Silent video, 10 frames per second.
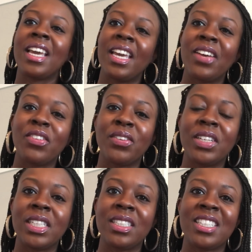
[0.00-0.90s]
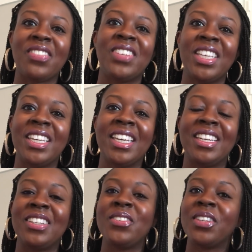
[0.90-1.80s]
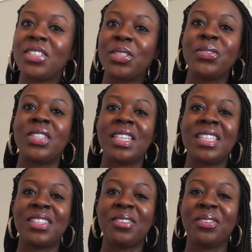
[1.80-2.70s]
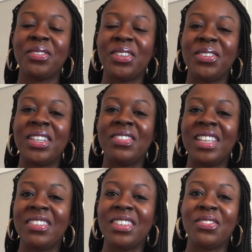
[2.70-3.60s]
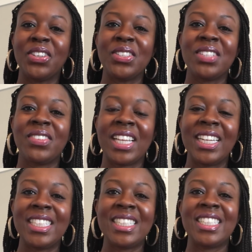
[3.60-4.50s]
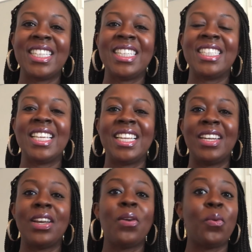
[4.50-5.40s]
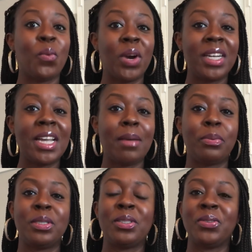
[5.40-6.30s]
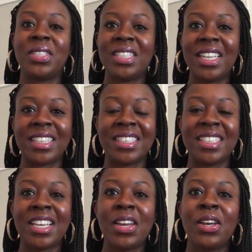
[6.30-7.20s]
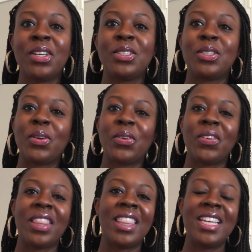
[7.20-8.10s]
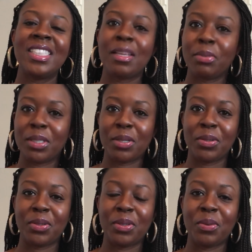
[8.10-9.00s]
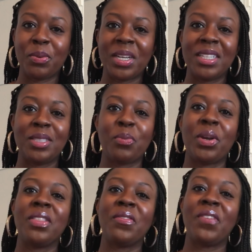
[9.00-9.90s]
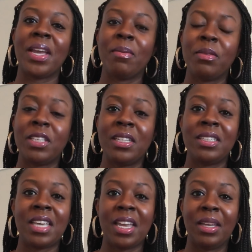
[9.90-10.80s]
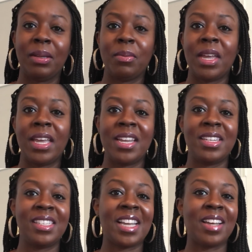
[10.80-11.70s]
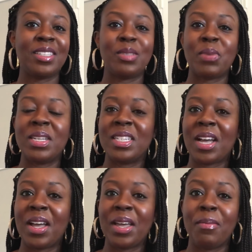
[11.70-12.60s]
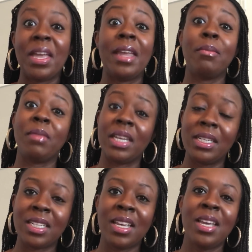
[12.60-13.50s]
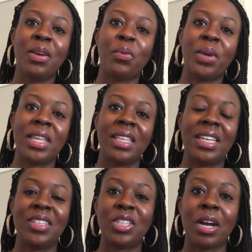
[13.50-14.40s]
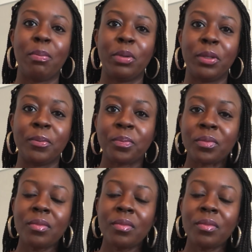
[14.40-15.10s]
Hey everyone, it's Stephanie again, and you are tuned into the review of Love at First Flight, Season 1, Episode 6. So this episode was where the families came and got to spend time and meet with each couple.